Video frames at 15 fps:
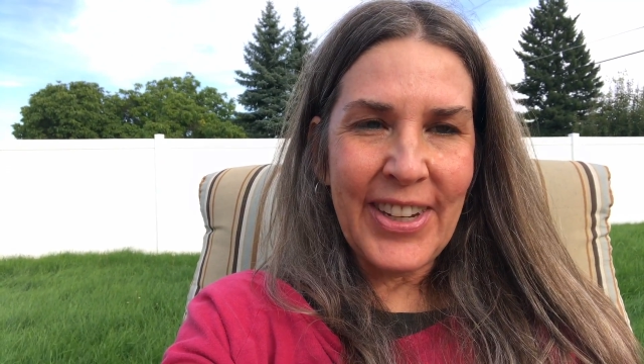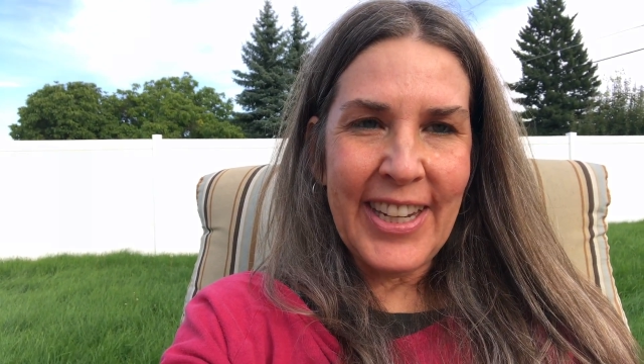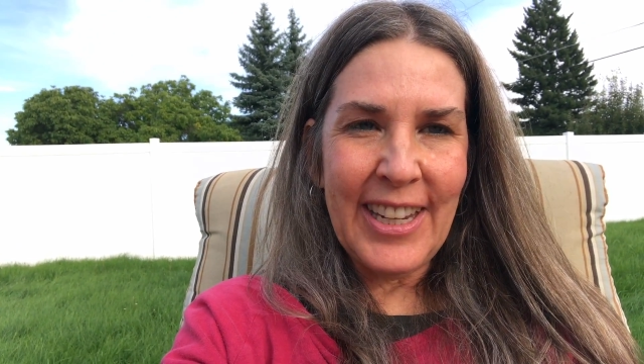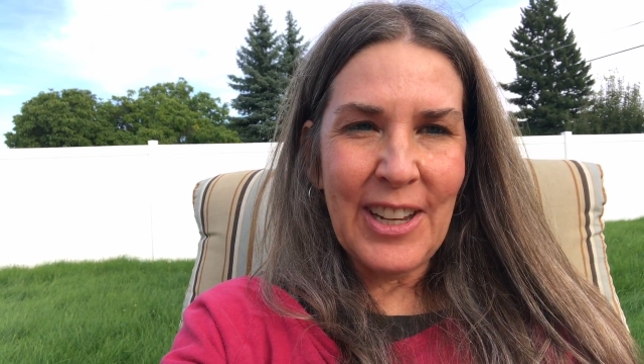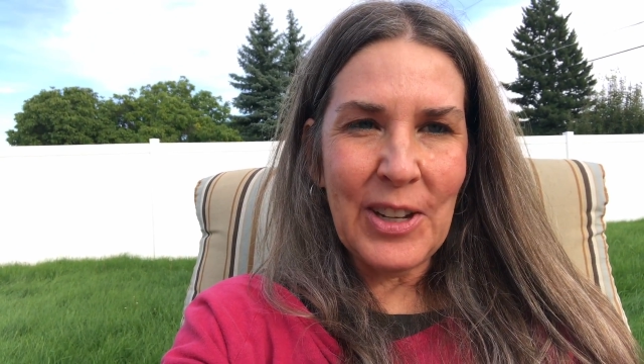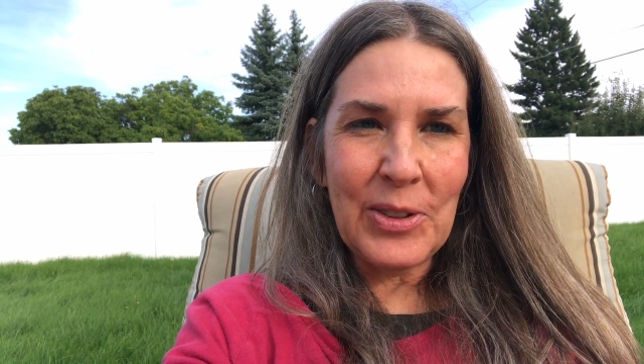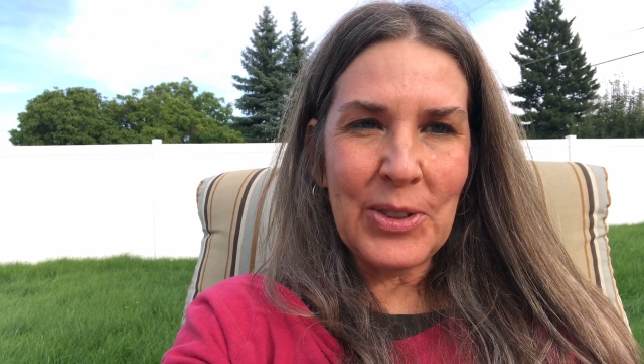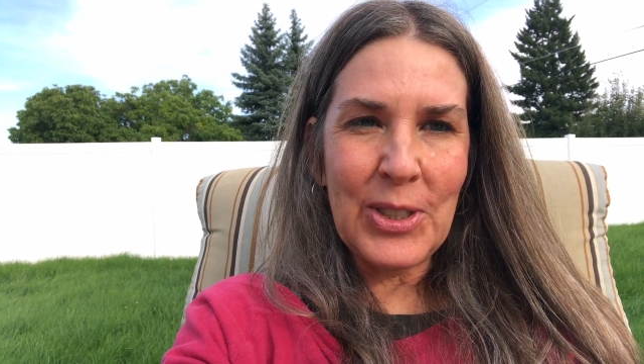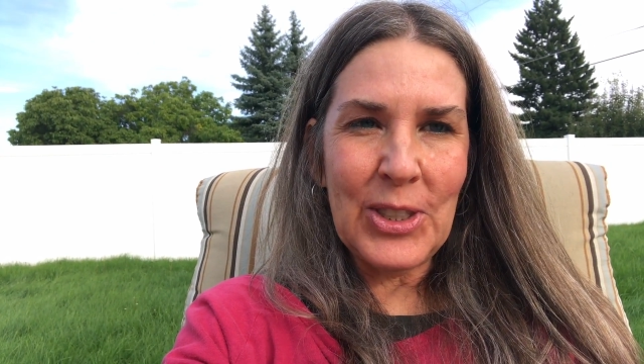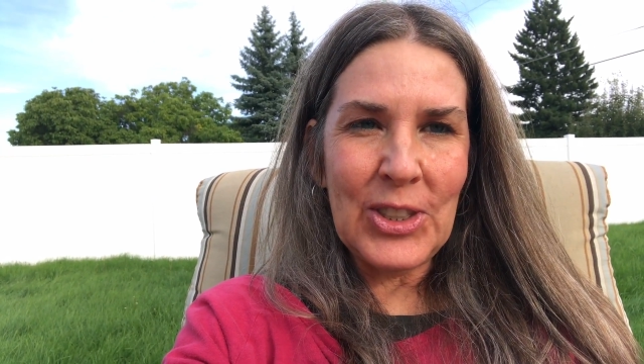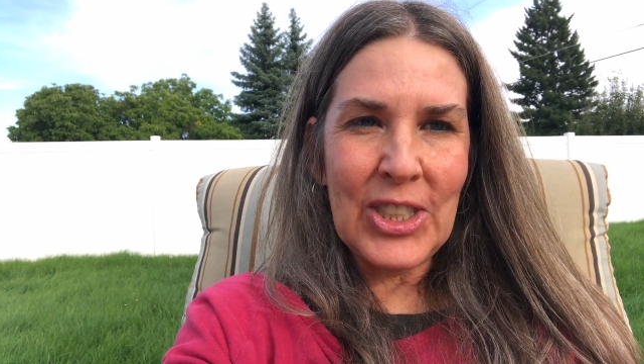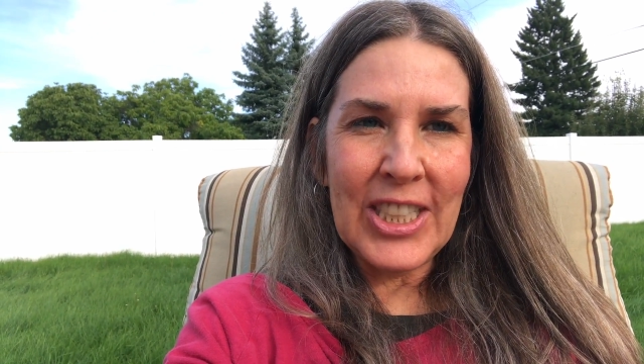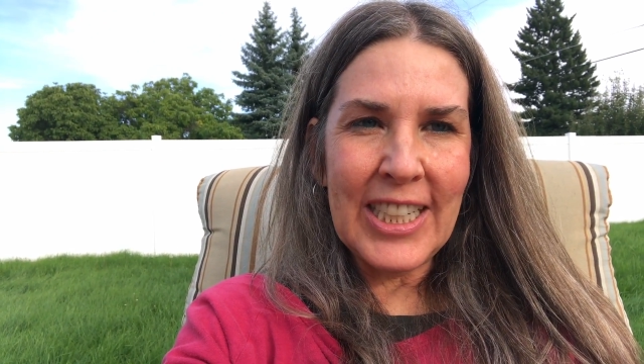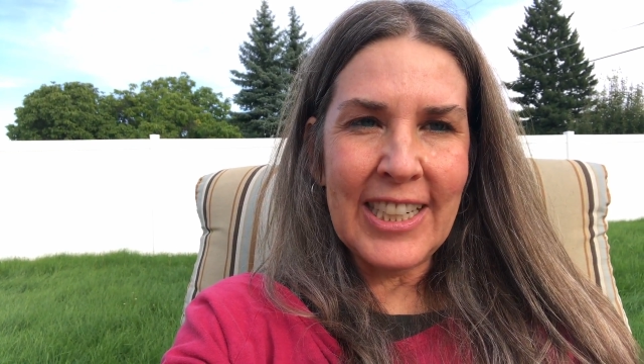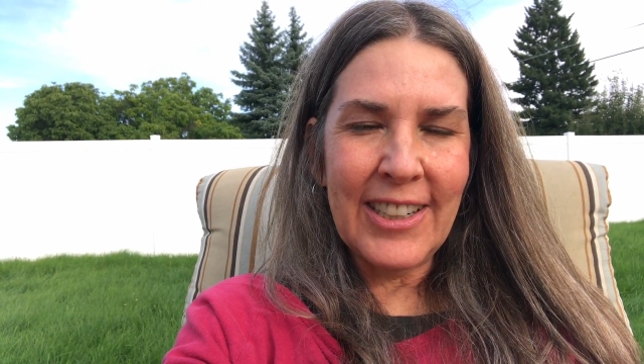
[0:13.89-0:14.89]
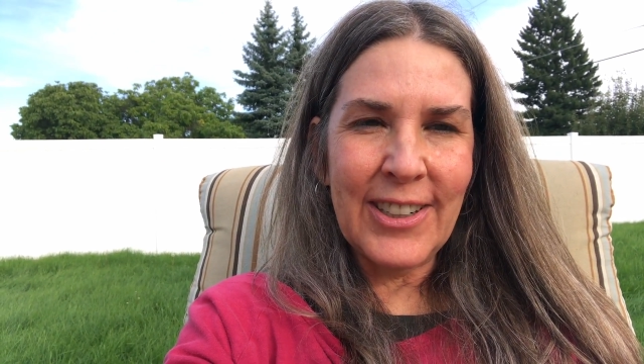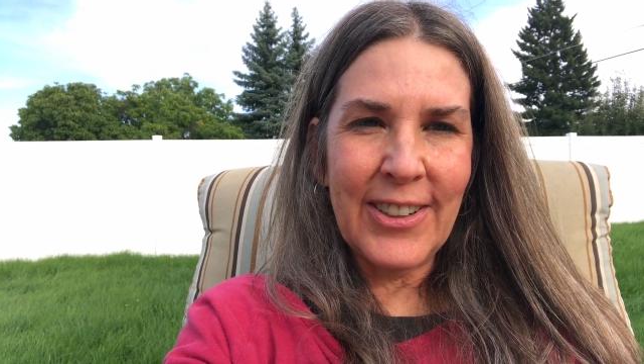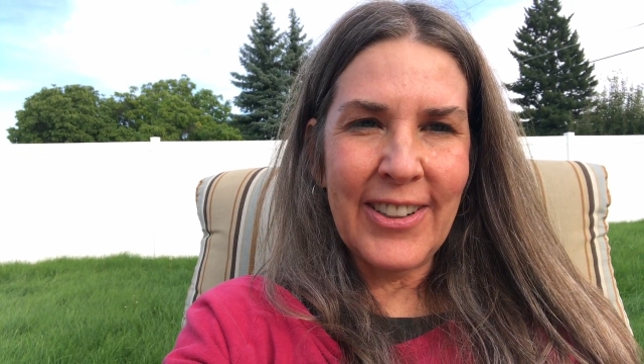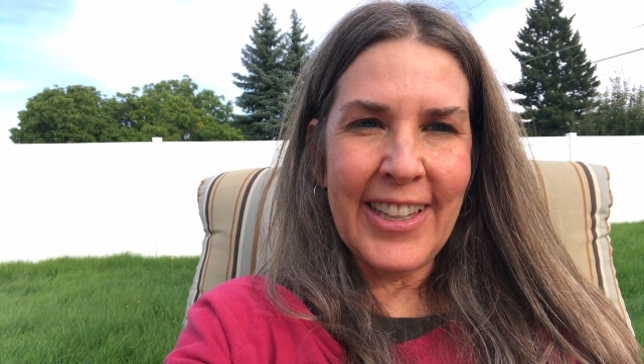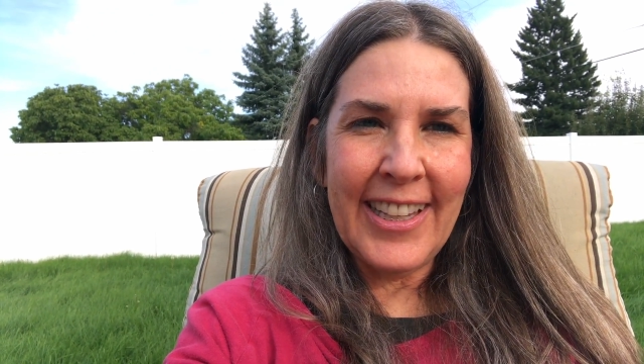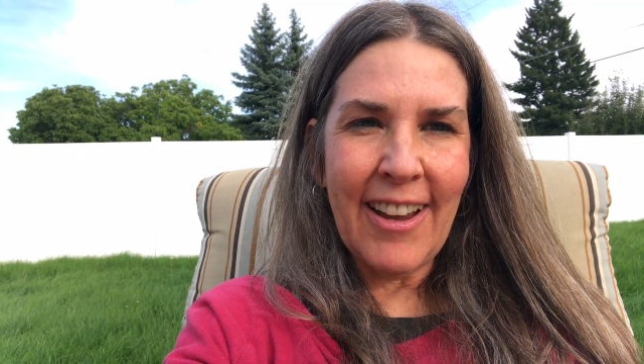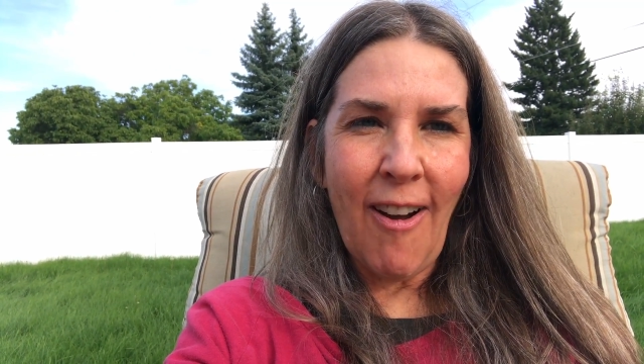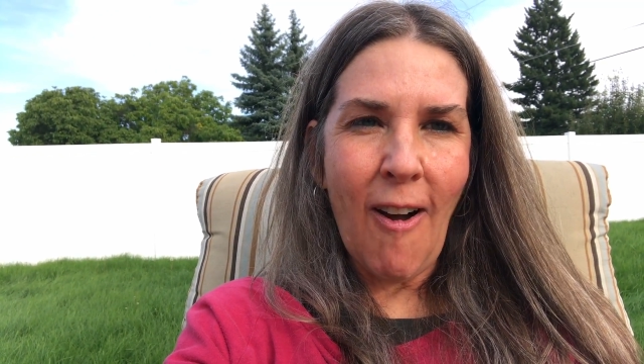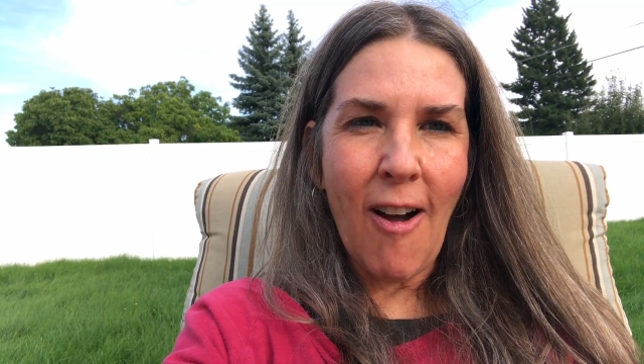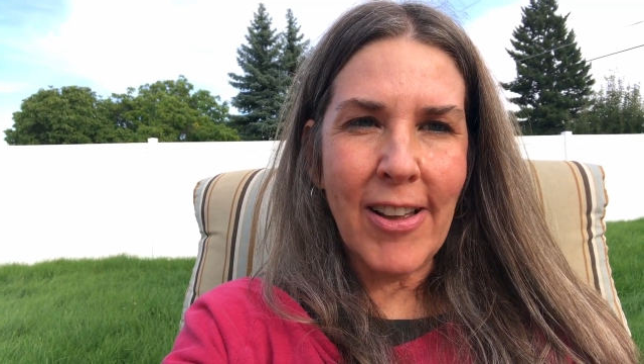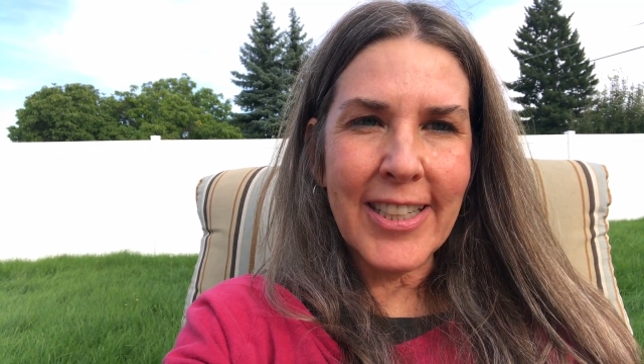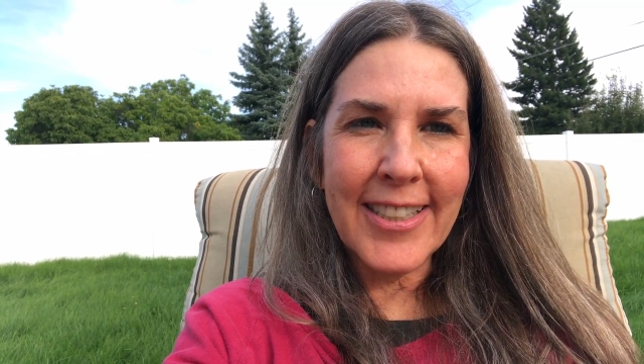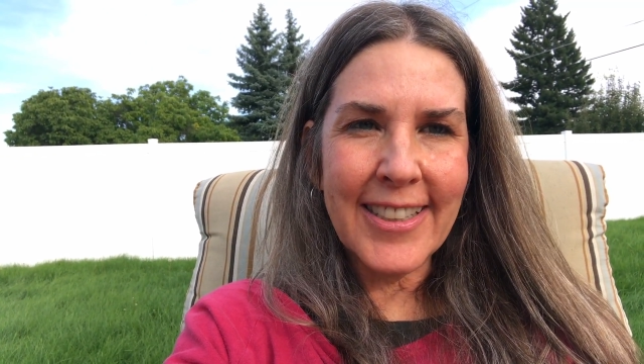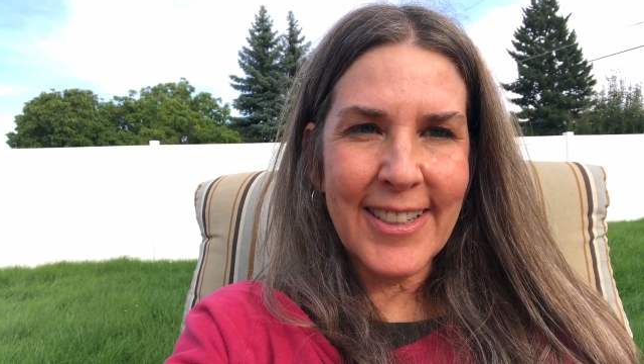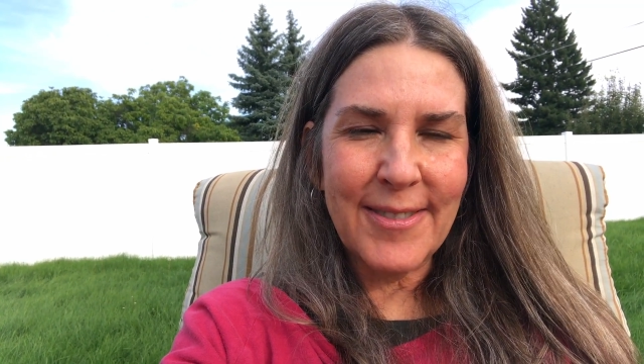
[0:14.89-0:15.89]
video to share the
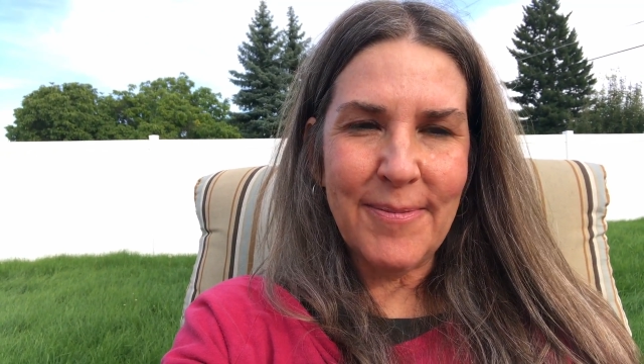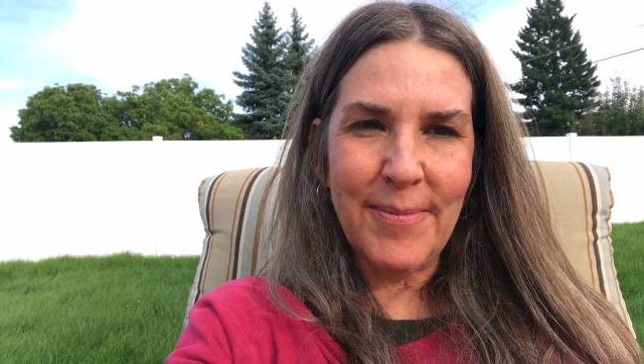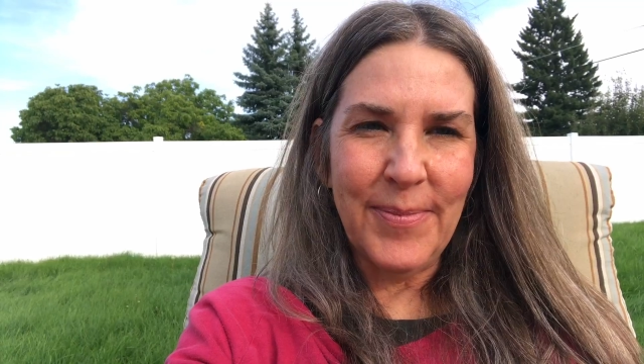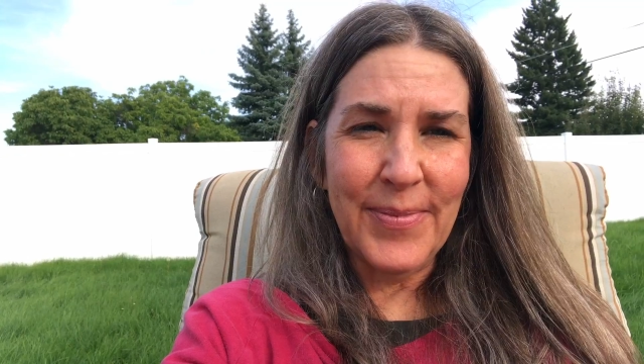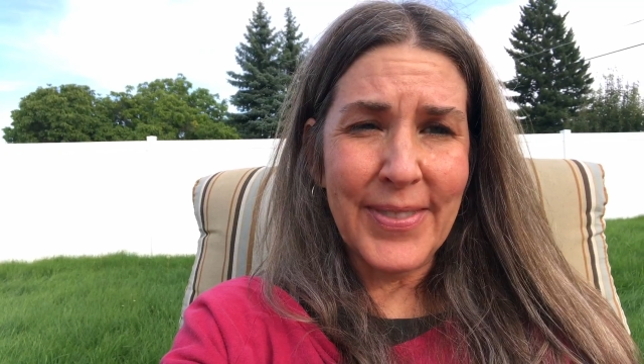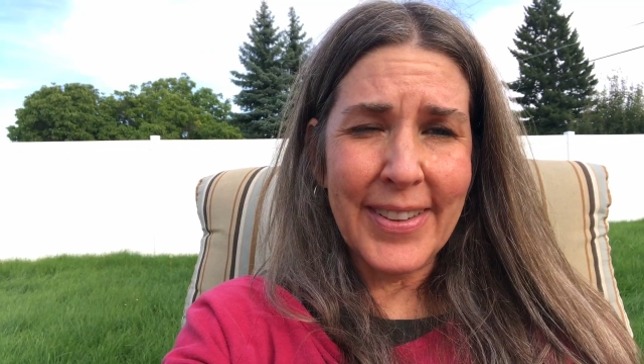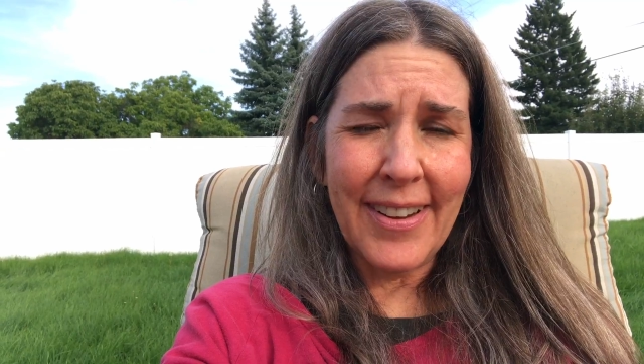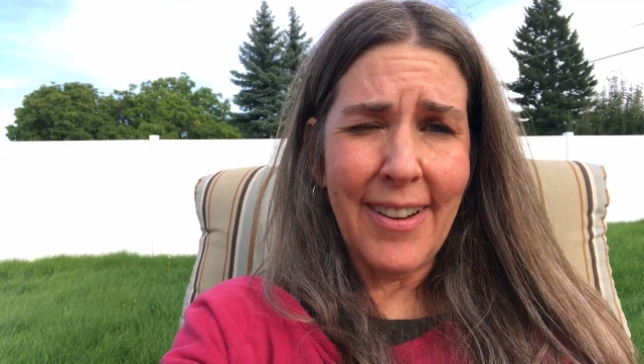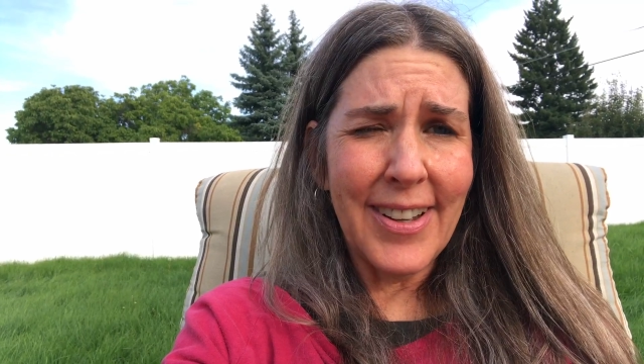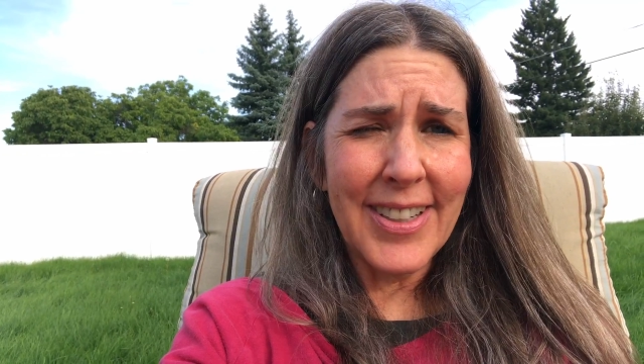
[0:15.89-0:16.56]
awesome,